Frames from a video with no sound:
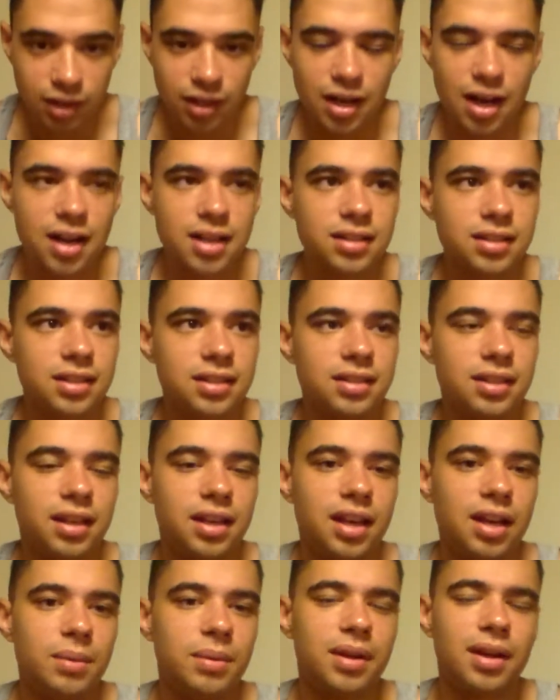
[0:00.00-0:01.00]
And honestly, it's a
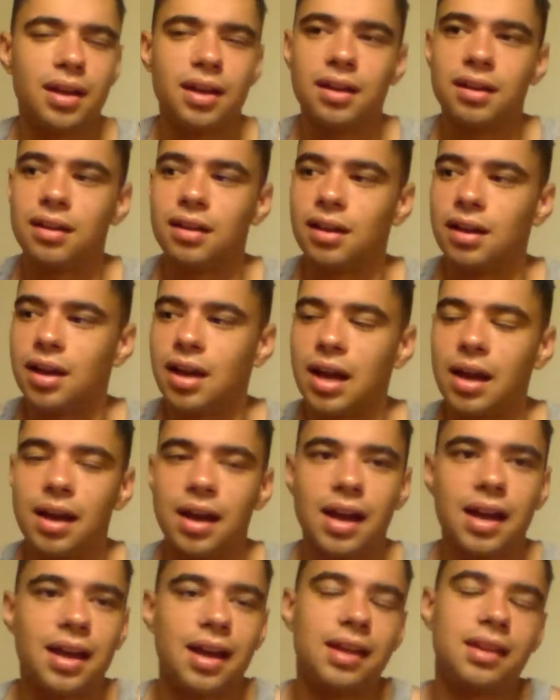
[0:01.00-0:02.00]
game that,
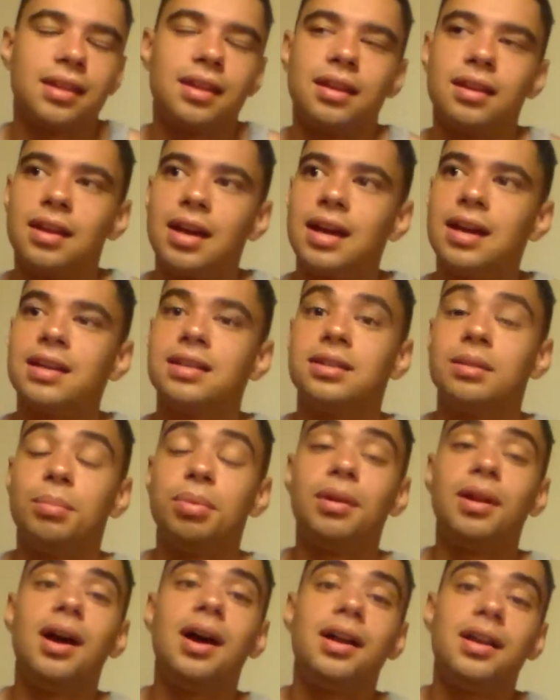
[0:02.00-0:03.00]
I guess the
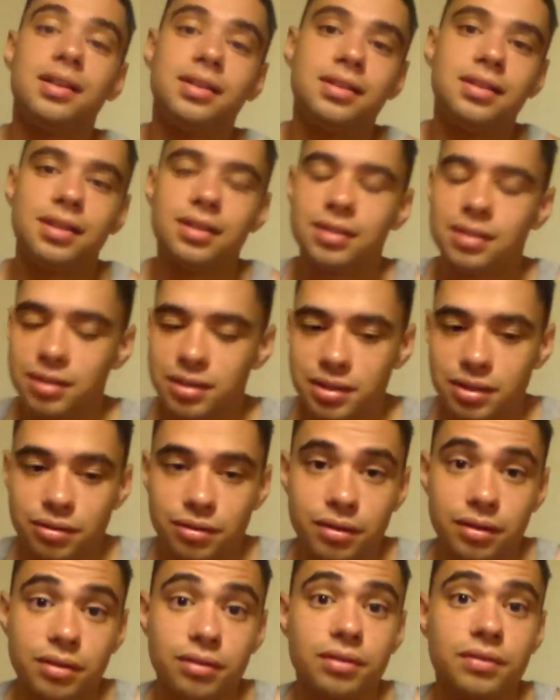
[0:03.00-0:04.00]
plot is to get to the
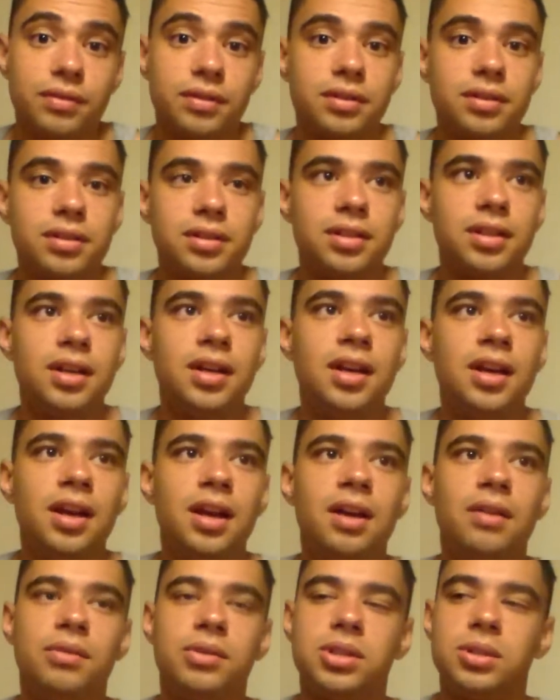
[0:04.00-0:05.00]
center of the universe,
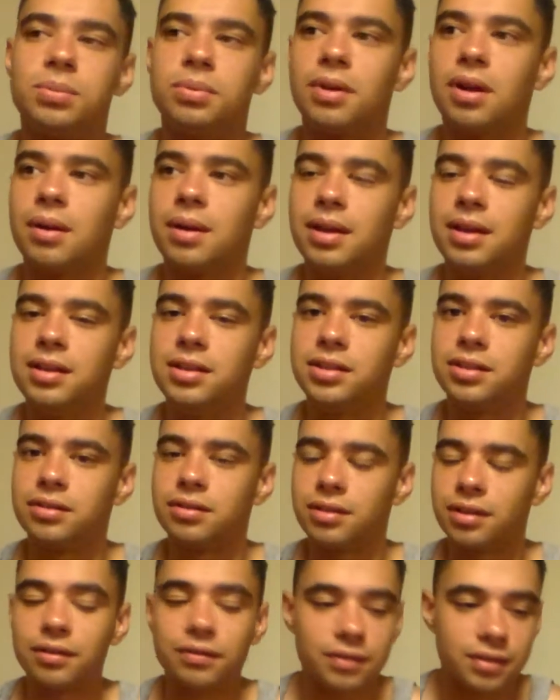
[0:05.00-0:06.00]
which is probably
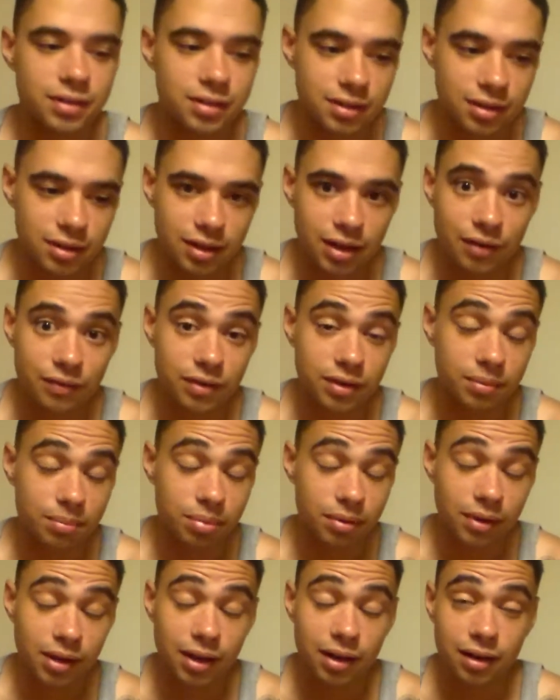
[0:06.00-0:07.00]
easier than visiting every
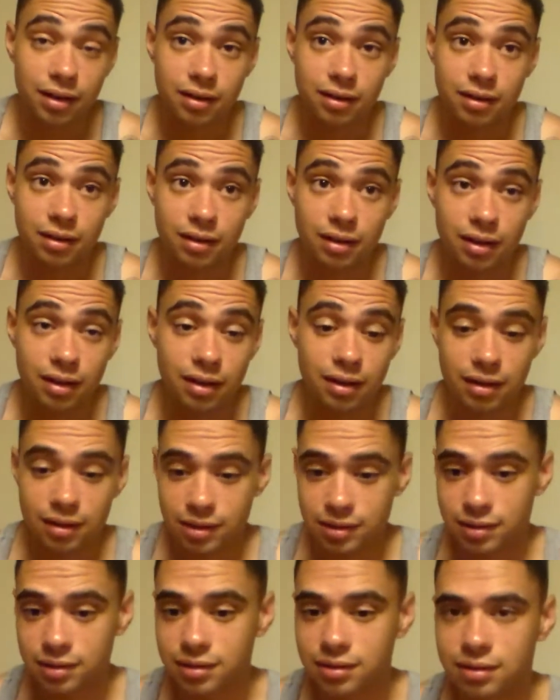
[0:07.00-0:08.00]
planet in
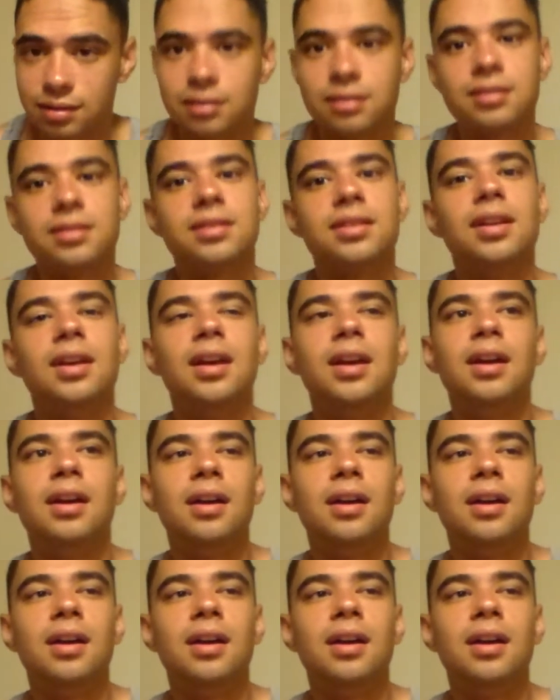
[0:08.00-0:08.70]
existence.